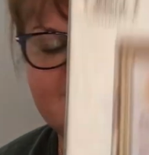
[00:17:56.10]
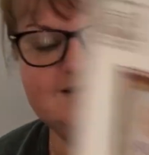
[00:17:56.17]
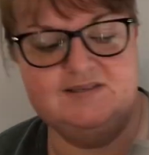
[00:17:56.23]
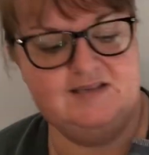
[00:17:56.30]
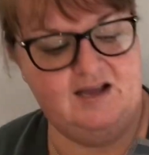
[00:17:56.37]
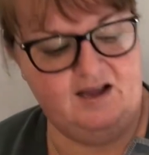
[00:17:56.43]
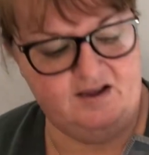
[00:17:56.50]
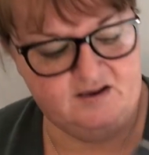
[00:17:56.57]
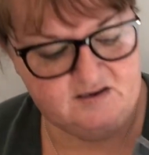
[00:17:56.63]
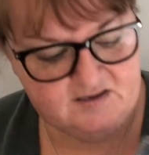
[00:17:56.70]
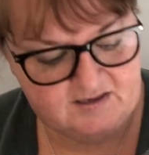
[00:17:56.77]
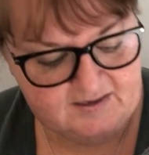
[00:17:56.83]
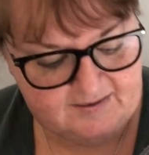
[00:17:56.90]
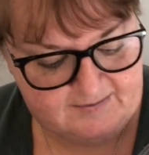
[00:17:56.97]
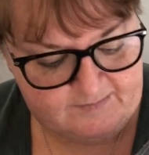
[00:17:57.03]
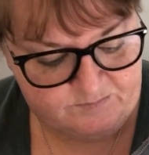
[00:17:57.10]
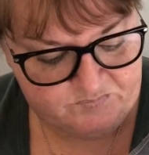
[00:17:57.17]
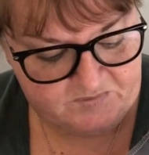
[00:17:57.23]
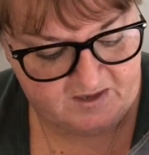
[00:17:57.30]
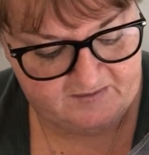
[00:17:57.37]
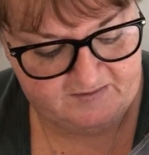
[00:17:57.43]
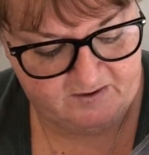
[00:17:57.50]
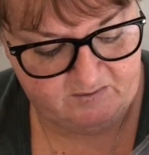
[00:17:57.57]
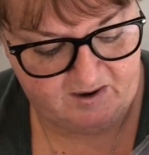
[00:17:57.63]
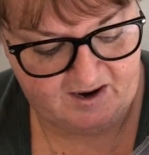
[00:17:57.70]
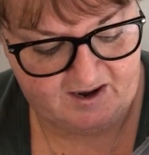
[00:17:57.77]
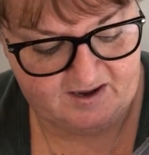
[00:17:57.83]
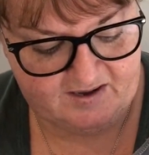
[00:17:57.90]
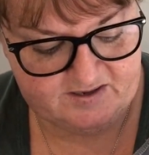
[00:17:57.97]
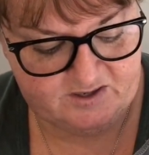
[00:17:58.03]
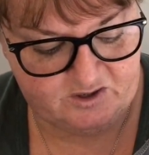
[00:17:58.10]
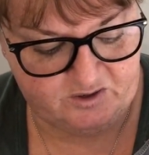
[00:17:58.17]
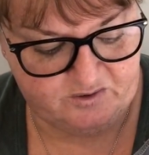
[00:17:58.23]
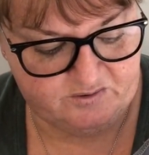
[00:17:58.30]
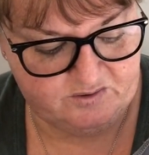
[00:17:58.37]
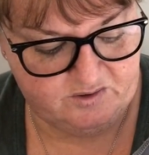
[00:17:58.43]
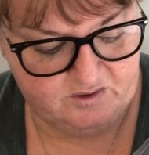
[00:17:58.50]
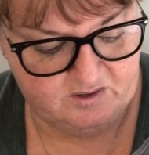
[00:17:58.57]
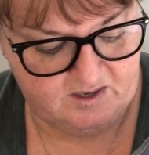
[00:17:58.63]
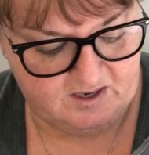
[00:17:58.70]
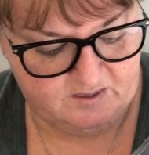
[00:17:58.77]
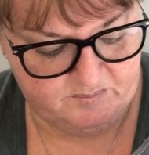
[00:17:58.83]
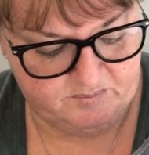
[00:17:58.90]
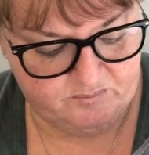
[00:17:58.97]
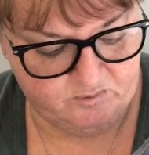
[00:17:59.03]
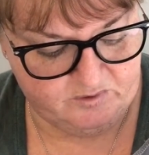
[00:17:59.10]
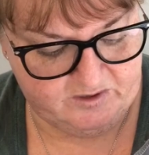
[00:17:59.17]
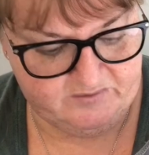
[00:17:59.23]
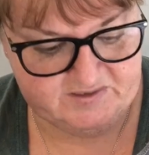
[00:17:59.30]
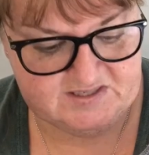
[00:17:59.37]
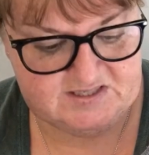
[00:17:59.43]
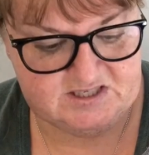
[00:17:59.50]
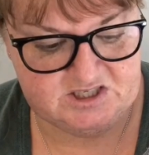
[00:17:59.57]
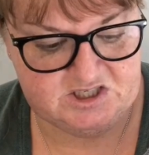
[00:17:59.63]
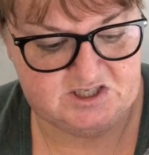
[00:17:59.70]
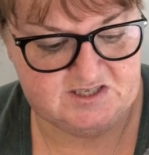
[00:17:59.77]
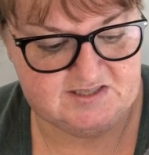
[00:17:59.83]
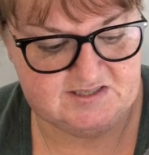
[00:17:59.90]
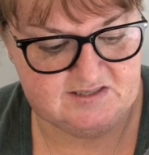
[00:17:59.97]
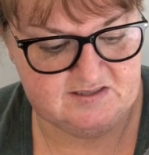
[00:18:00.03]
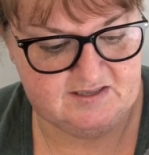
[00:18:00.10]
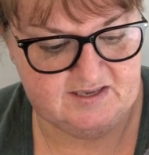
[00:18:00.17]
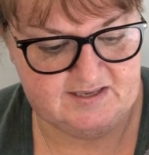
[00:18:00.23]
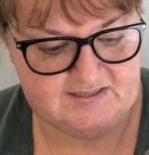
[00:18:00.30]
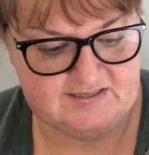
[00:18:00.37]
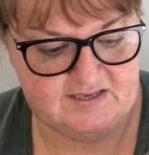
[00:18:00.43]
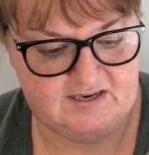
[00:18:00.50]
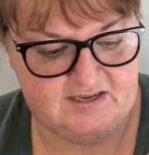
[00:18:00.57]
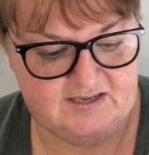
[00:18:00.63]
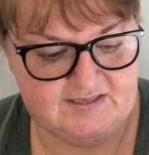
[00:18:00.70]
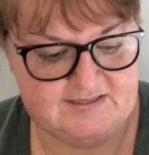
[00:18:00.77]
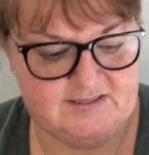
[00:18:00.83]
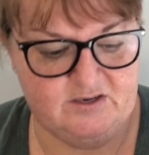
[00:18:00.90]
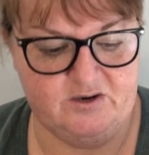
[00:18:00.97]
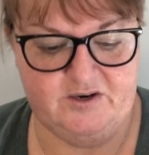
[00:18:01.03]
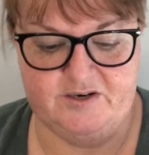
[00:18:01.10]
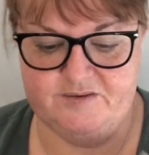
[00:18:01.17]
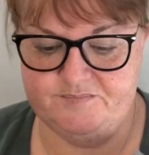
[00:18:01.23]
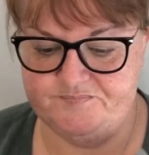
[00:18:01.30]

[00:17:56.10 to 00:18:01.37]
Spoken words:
insane, and there are, you know, embroidery stitches and things in it. So